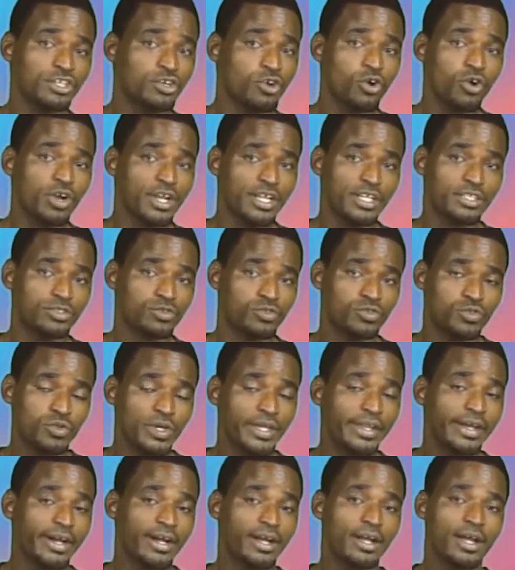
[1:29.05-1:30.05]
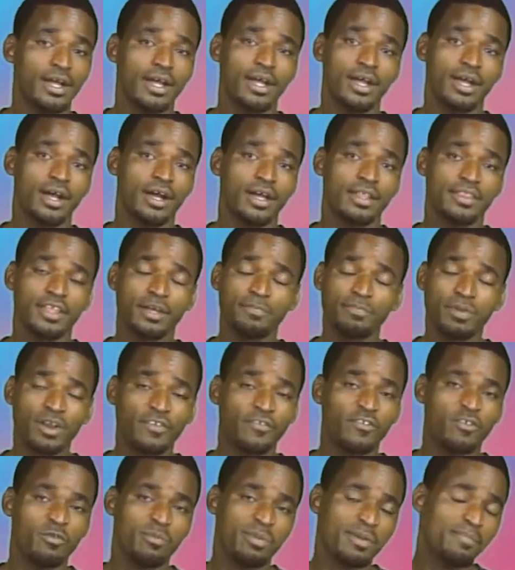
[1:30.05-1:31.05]
content to Twitter. That
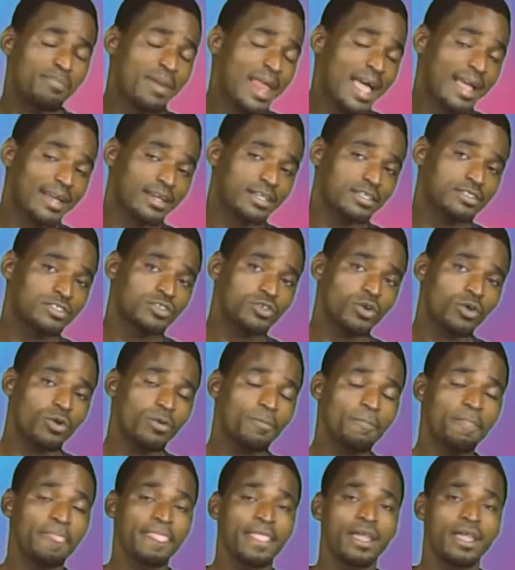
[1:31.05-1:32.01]
platform will be blank. So